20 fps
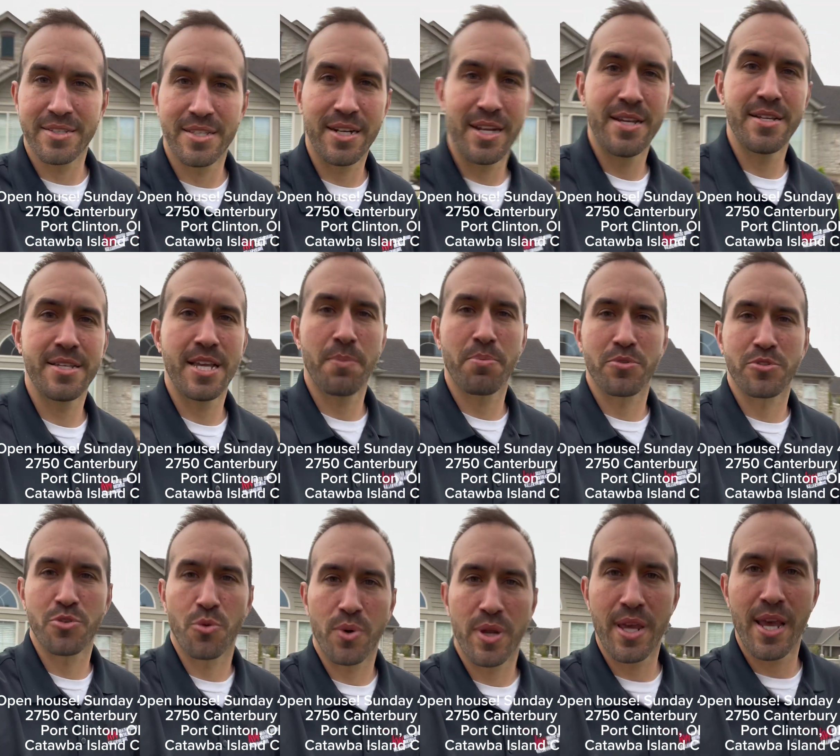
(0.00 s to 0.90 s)
Today's April
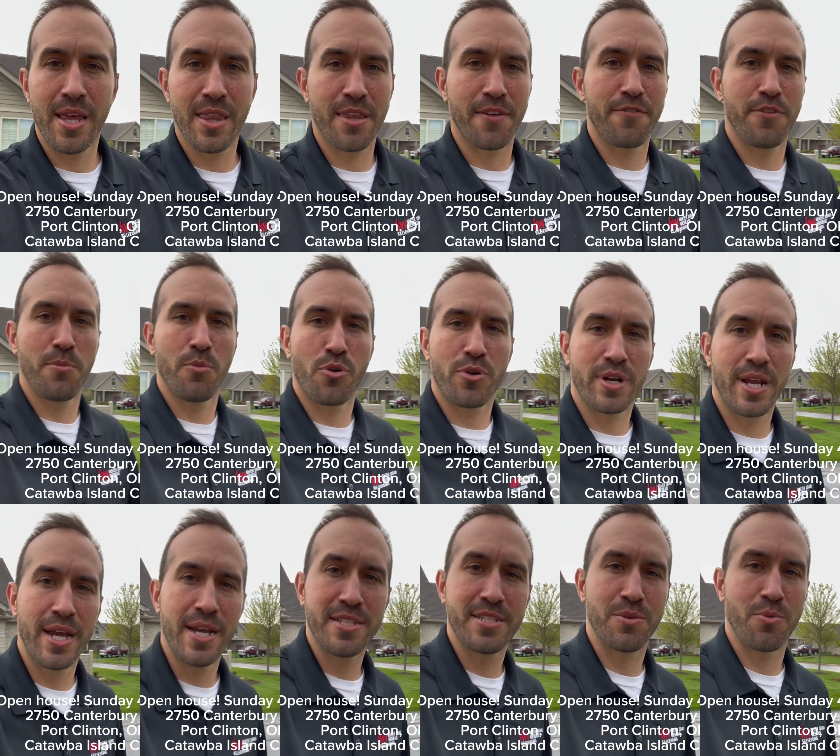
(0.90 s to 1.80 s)
28th, a few more
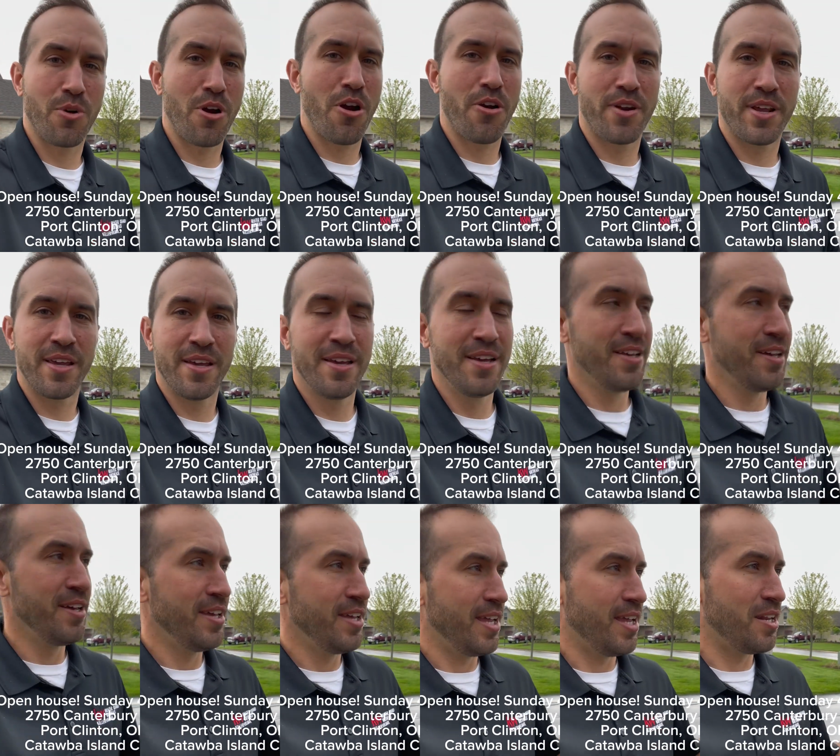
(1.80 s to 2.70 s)
days and we're already
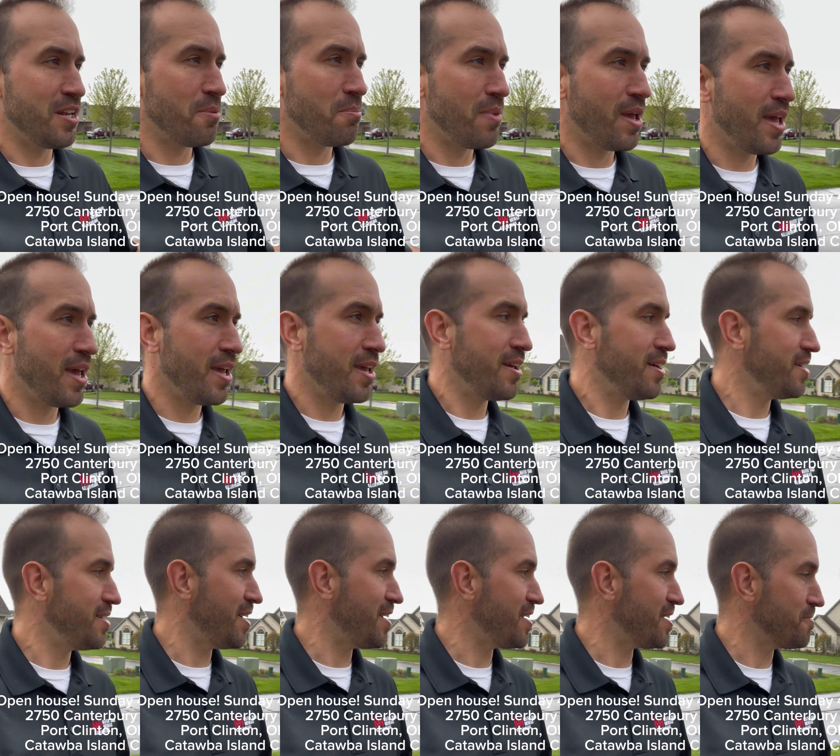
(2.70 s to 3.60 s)
into May.
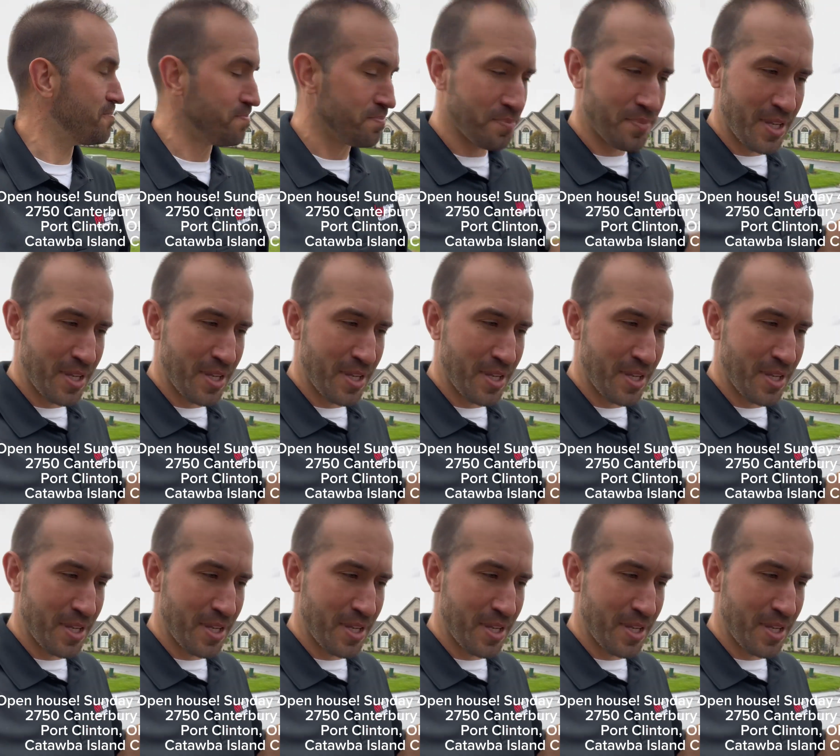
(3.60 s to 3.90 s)
Um,